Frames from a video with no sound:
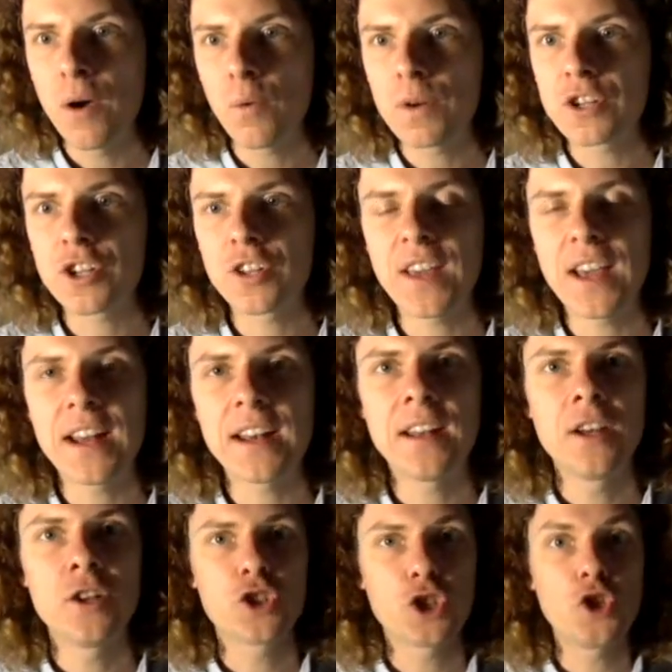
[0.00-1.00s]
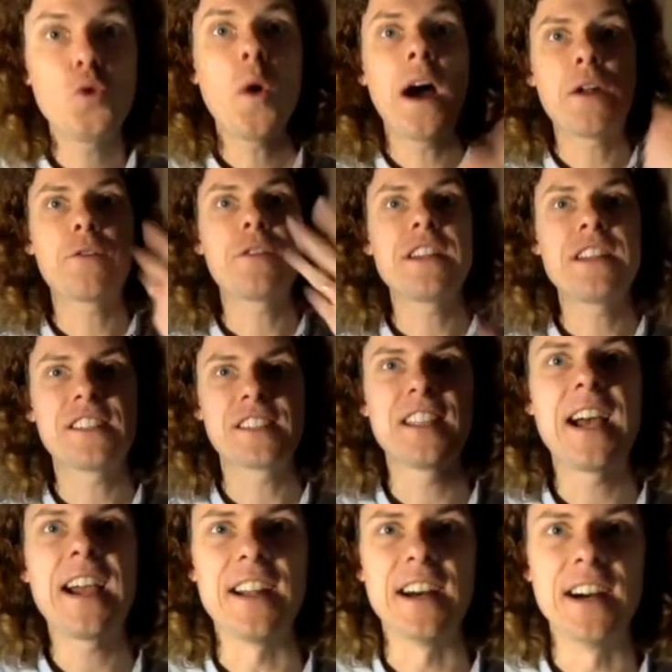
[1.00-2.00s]
which are then 200 years
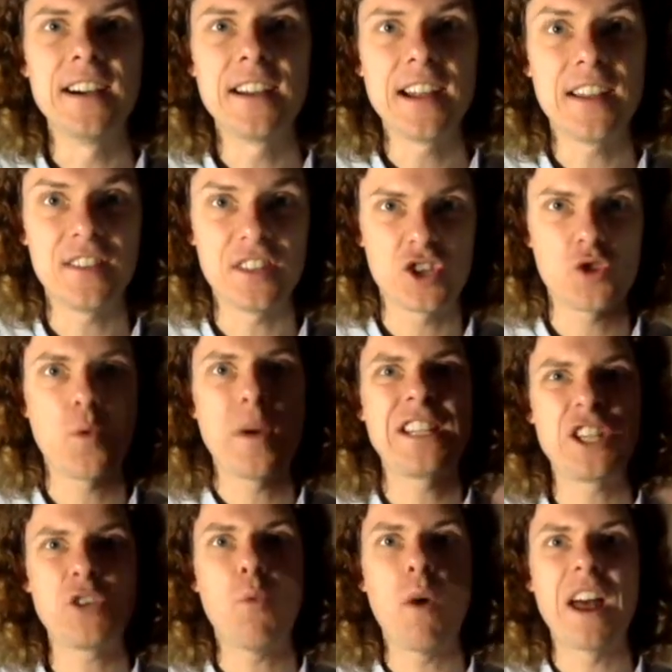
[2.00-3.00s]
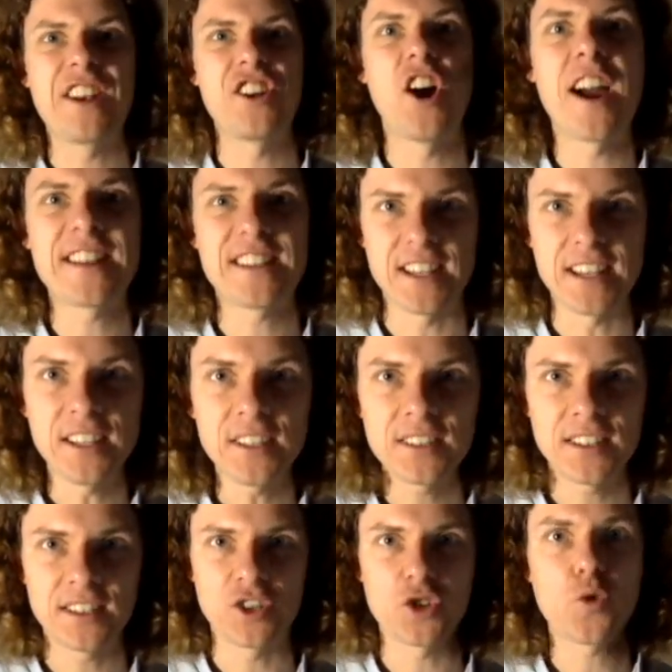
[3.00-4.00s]
later in the
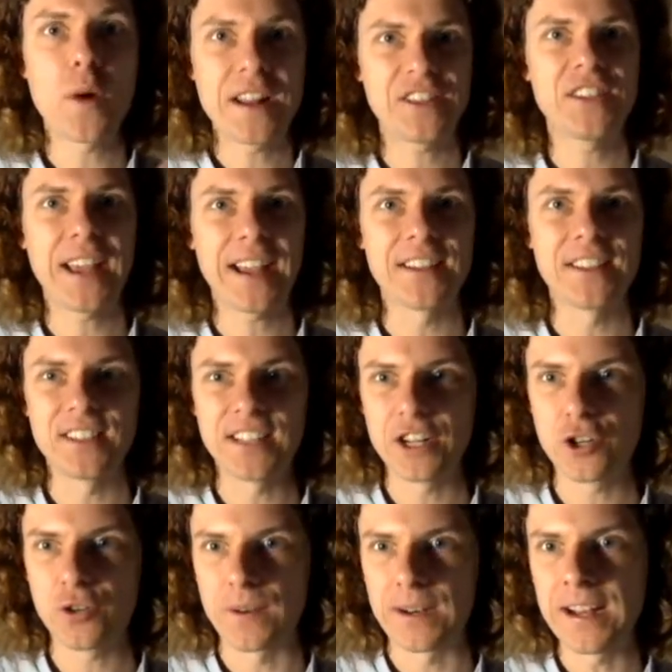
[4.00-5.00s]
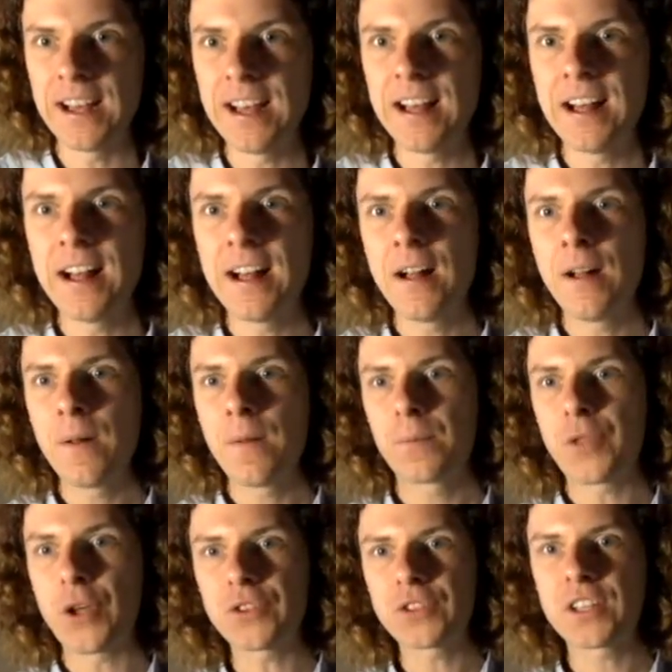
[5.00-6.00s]
2190s, in the 22nd century.
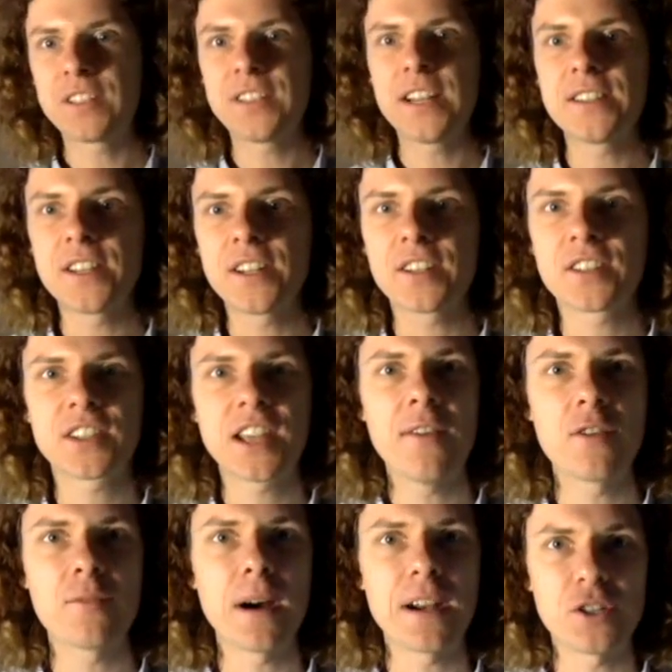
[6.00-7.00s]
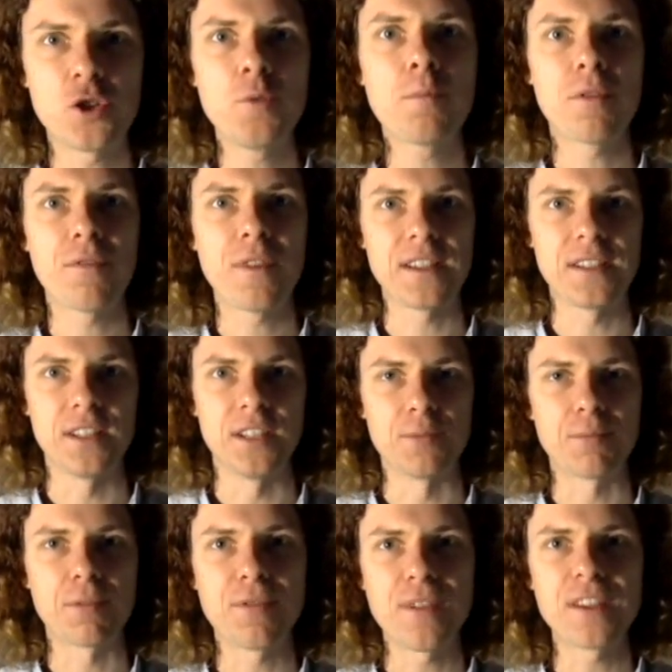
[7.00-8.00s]
Those cassettes are discovered by two professors,
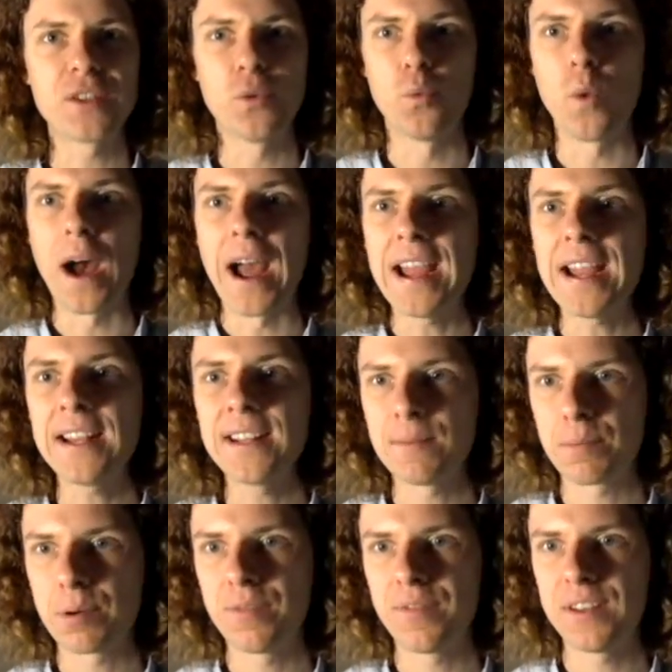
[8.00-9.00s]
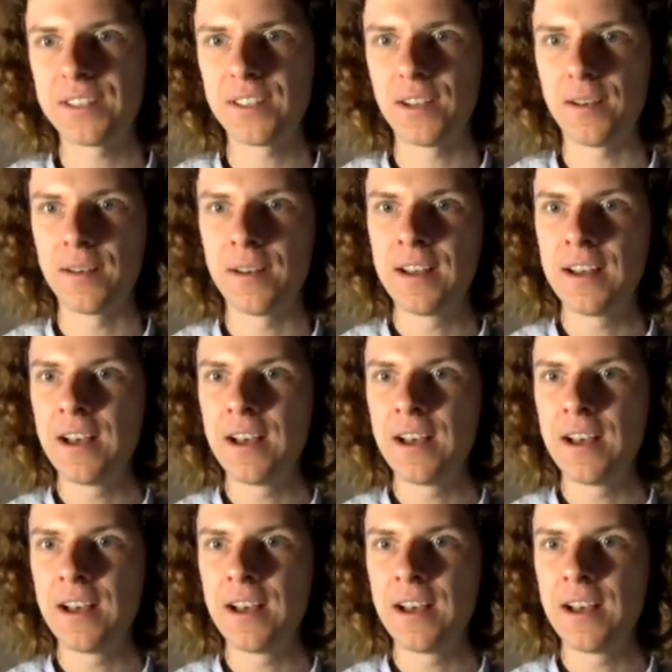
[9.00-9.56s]
Professor Wade and Professor